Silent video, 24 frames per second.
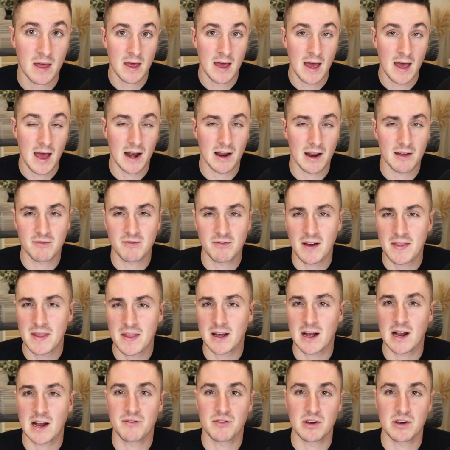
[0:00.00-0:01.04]
And I find
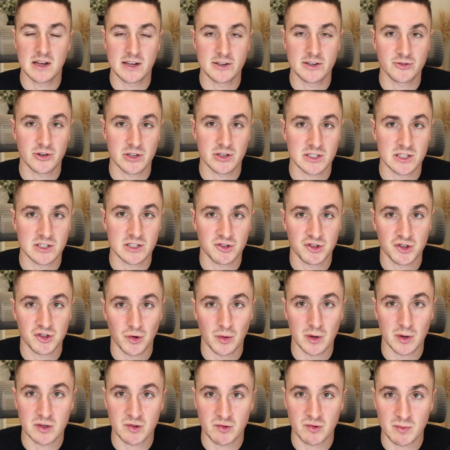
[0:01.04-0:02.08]
that kind of an interesting
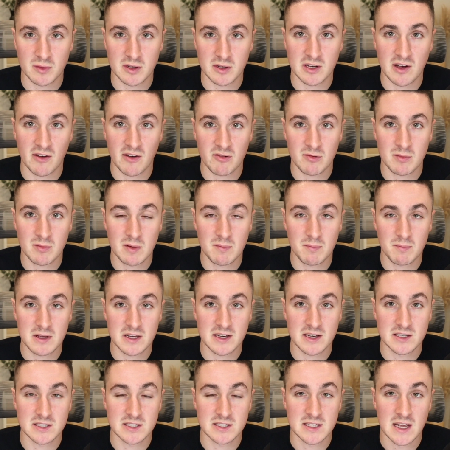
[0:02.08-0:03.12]
choice from the government,
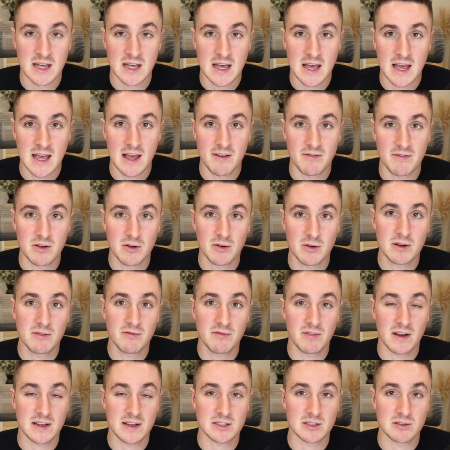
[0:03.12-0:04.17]
because if you're an
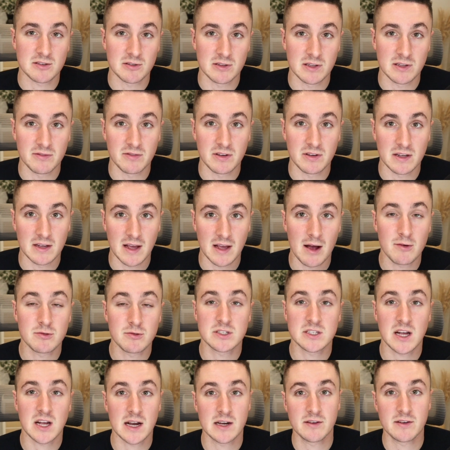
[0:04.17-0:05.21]
investor living
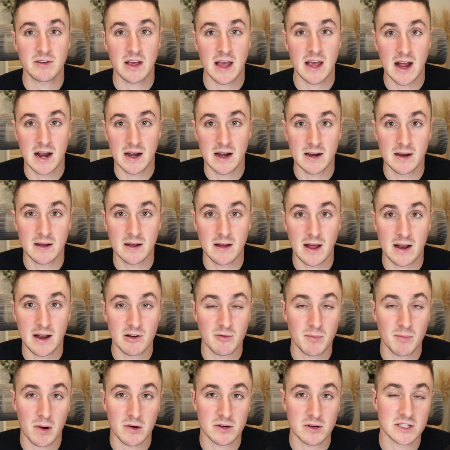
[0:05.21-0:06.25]
outside of Canada and
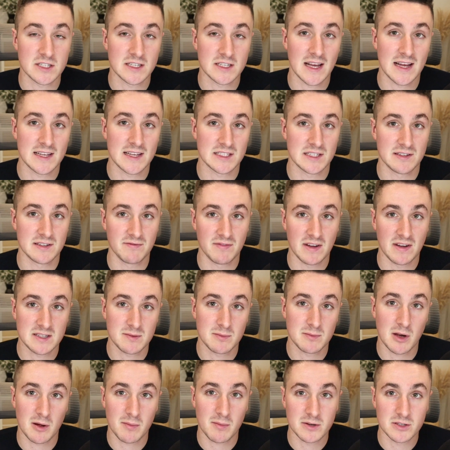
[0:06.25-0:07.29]
you're purchasing as an
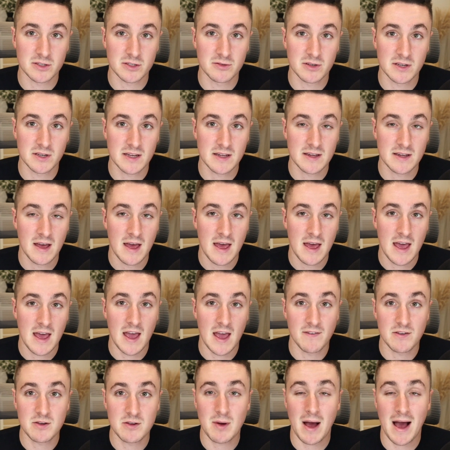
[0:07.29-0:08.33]
investment opportunity,
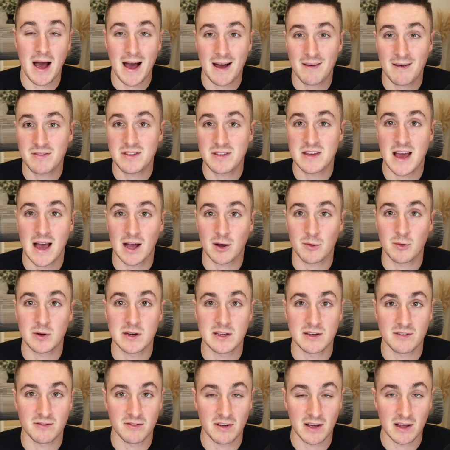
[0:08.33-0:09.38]
if you have the
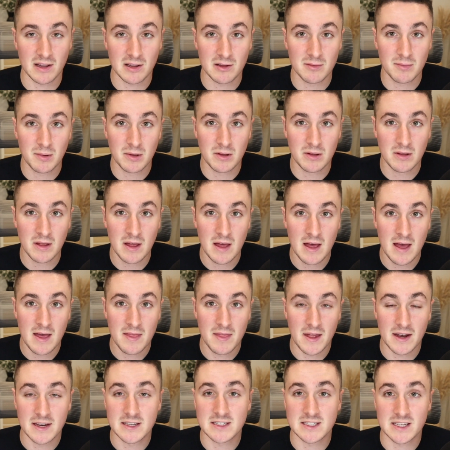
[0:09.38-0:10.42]
equity available,
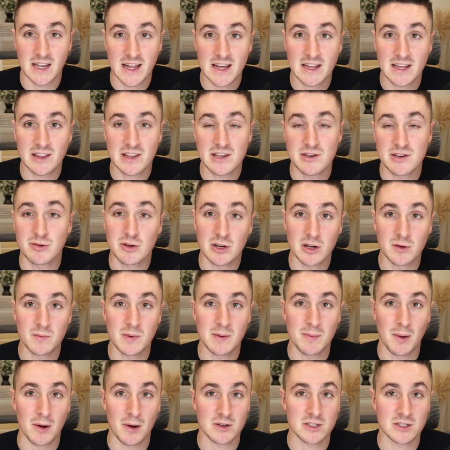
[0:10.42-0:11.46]
then it's likely you could
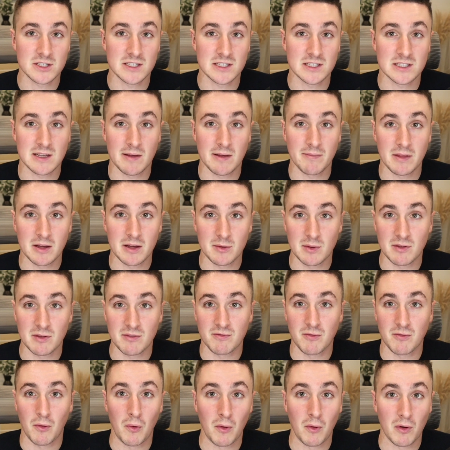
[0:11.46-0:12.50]
be purchasing something with
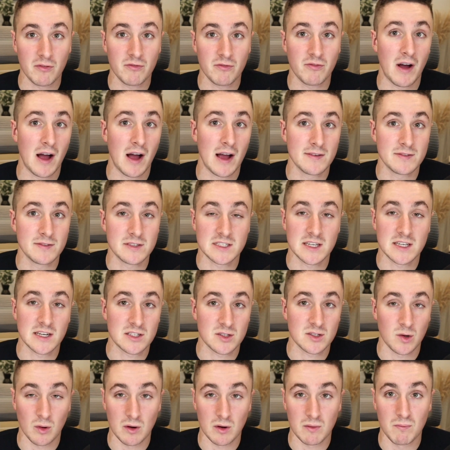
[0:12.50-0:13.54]
4, 5,
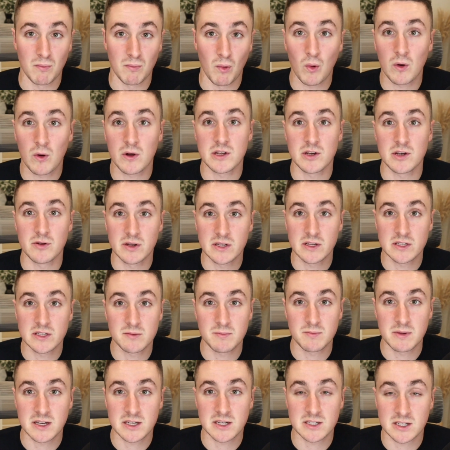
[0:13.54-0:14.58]
6 or more units,
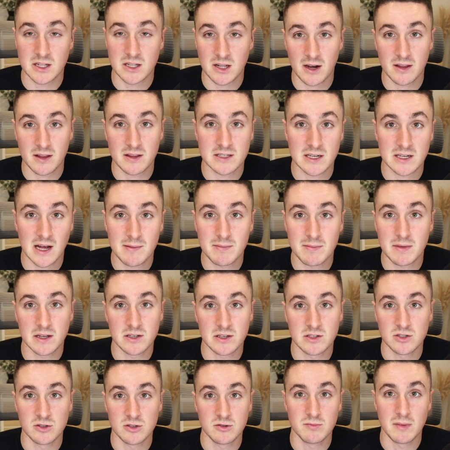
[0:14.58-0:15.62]
because a lot of the time they
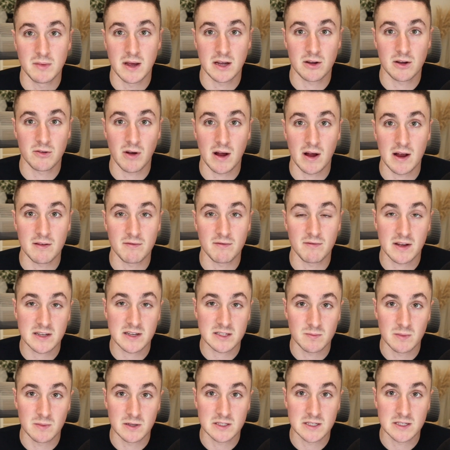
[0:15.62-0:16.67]
do make great
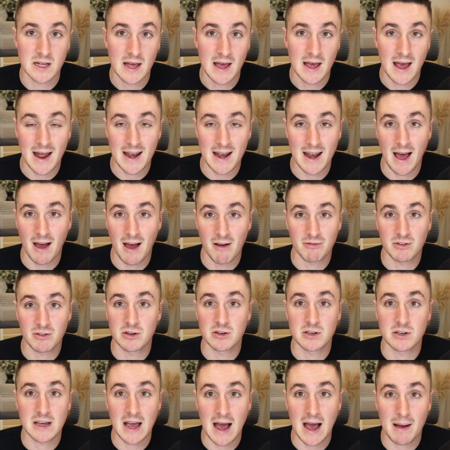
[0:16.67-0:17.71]
investments and have
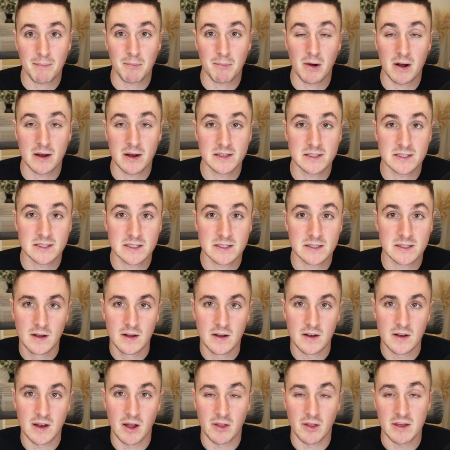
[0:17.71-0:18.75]
good cap rates.
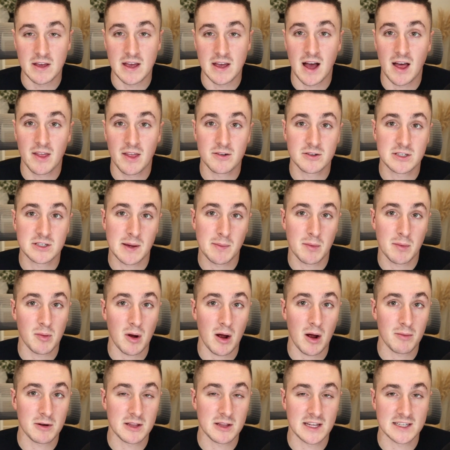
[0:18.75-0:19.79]
Now, the other type of
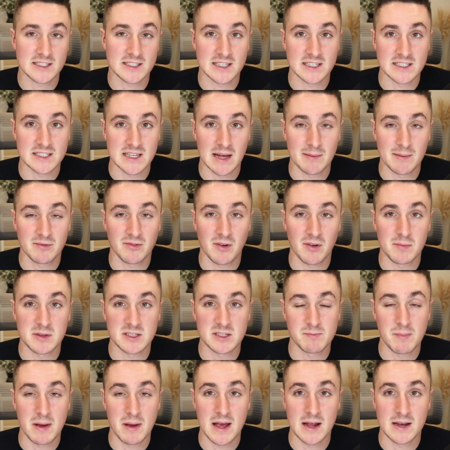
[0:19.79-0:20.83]
property that's exempt from
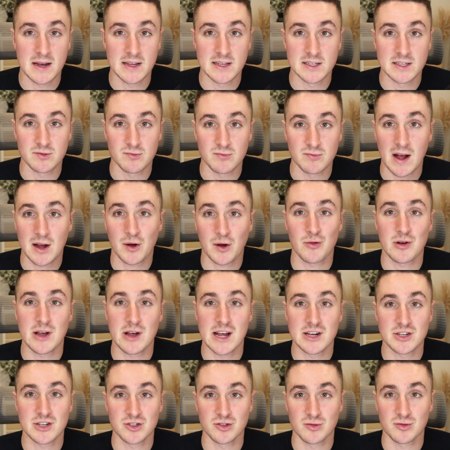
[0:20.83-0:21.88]
this ban is
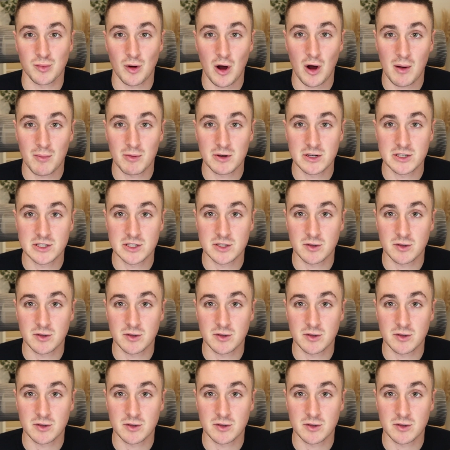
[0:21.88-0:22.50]
recreational property, so